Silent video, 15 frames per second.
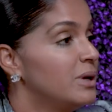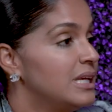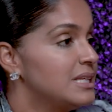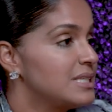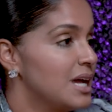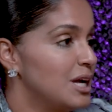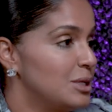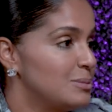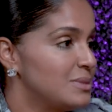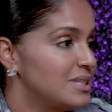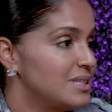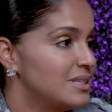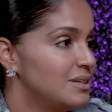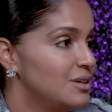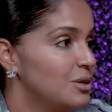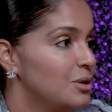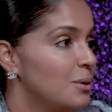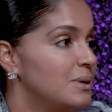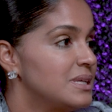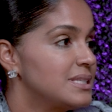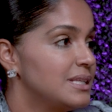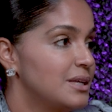many times,
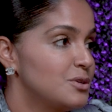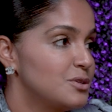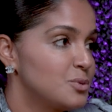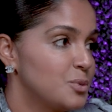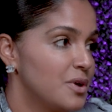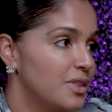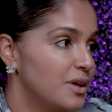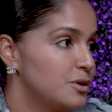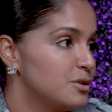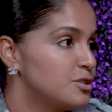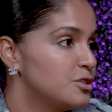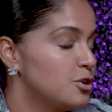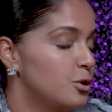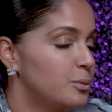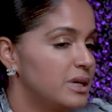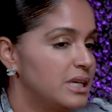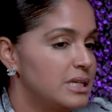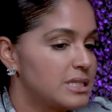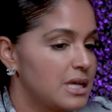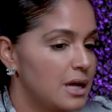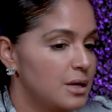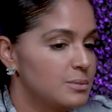as leaders, we're there so many
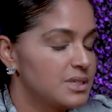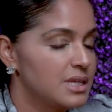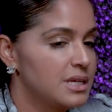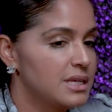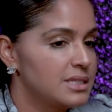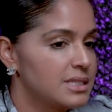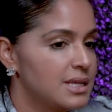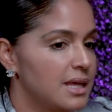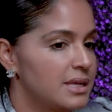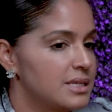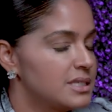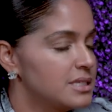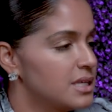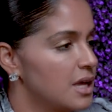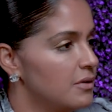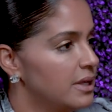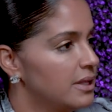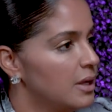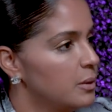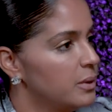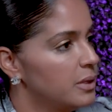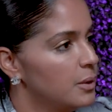times, and it's not necessarily
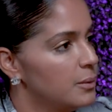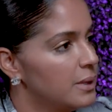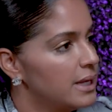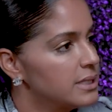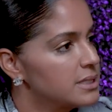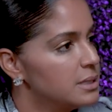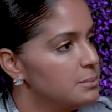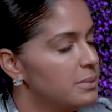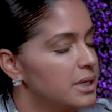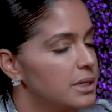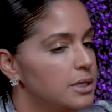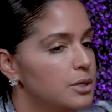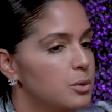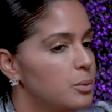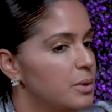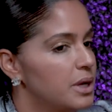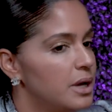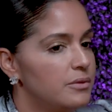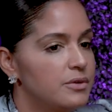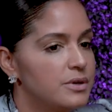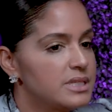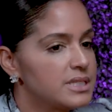that we don't like somebody or
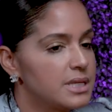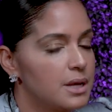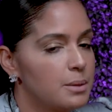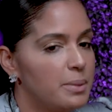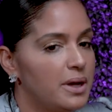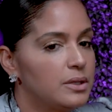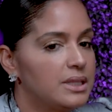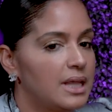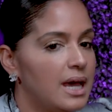whatever. It's not about